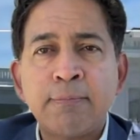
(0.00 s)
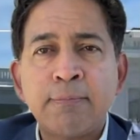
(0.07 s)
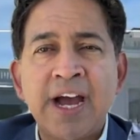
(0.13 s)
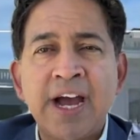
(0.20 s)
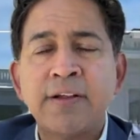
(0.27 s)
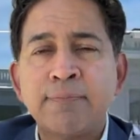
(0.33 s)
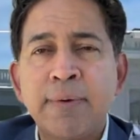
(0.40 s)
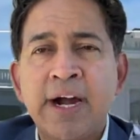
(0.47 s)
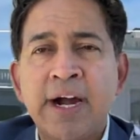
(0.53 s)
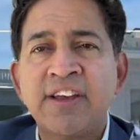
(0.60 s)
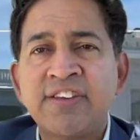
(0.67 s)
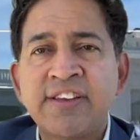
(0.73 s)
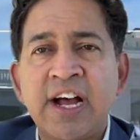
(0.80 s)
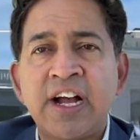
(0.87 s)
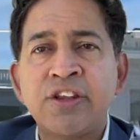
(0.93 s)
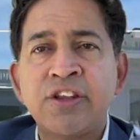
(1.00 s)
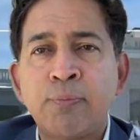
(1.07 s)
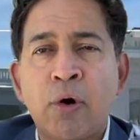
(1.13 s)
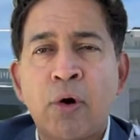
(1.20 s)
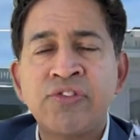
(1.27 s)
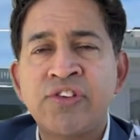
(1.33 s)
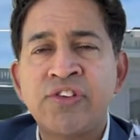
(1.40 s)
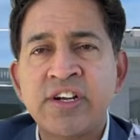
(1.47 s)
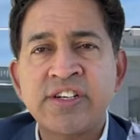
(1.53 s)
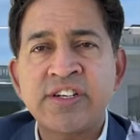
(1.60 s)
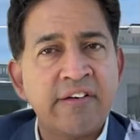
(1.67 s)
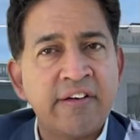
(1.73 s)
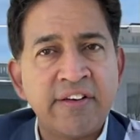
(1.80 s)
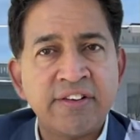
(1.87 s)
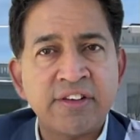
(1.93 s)
by the Pakistan sponsored
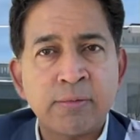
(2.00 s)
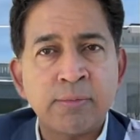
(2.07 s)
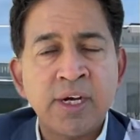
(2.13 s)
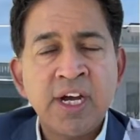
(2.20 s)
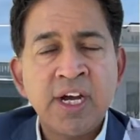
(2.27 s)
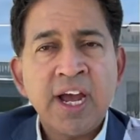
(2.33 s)
terrorism.